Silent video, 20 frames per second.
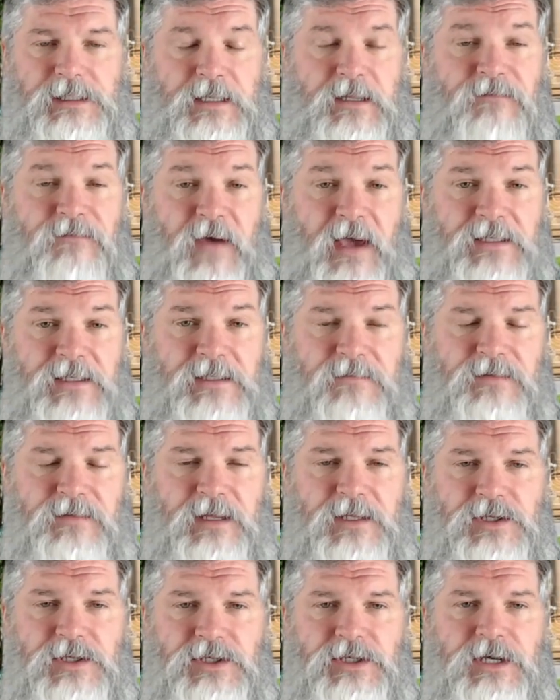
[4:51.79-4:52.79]
In the face of
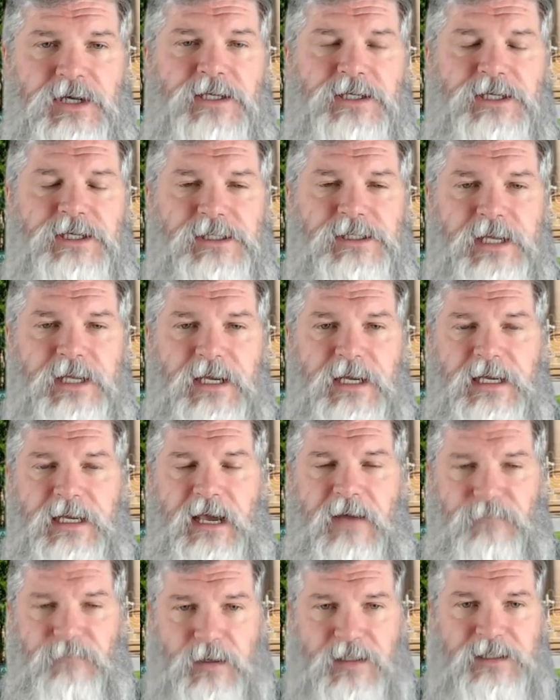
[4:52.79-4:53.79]
this, judges
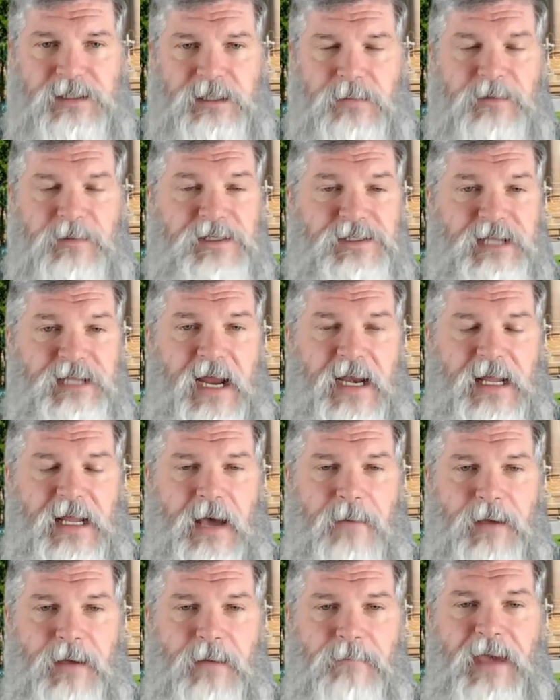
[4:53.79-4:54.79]
have recently been standing
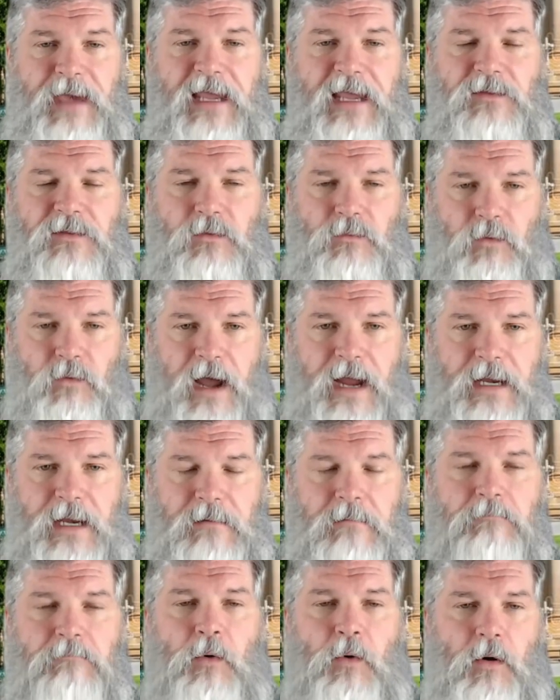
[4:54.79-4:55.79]
up and making the right
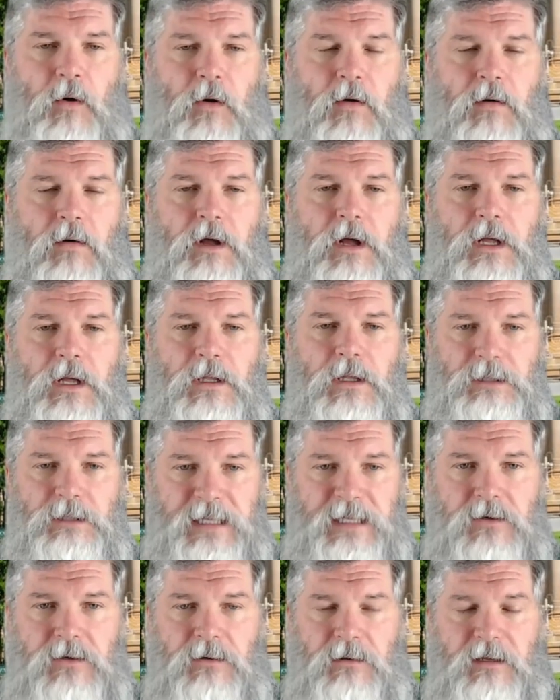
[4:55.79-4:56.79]
moral,
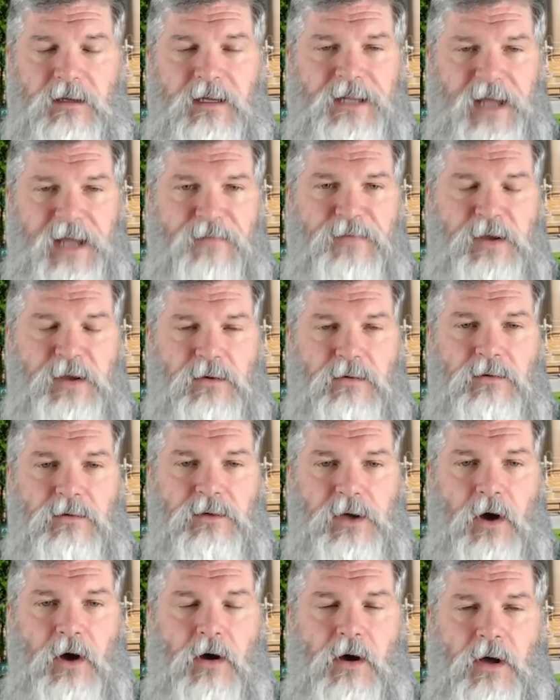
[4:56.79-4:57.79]
legal, and ethical
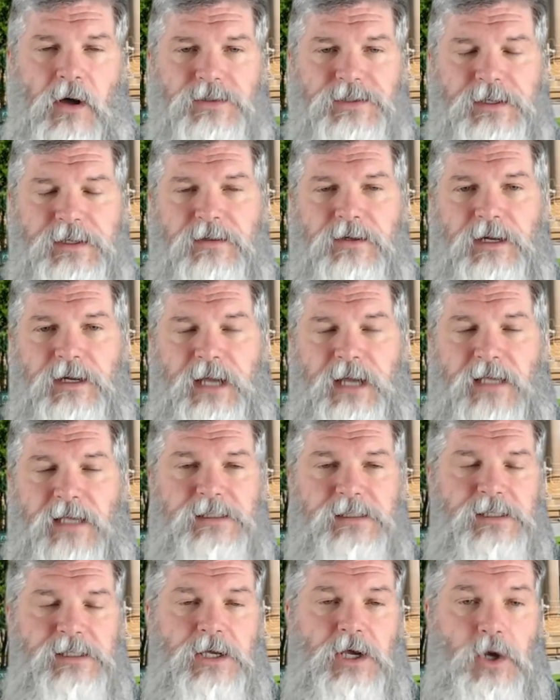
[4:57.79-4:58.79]
calls in their
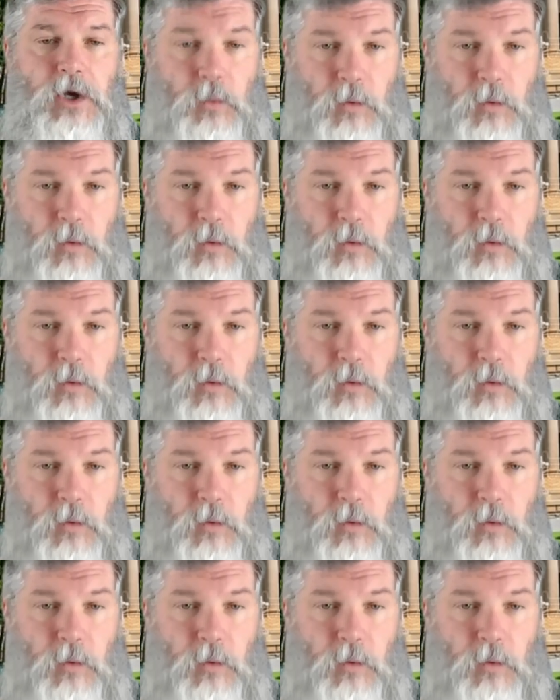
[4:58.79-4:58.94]
cases.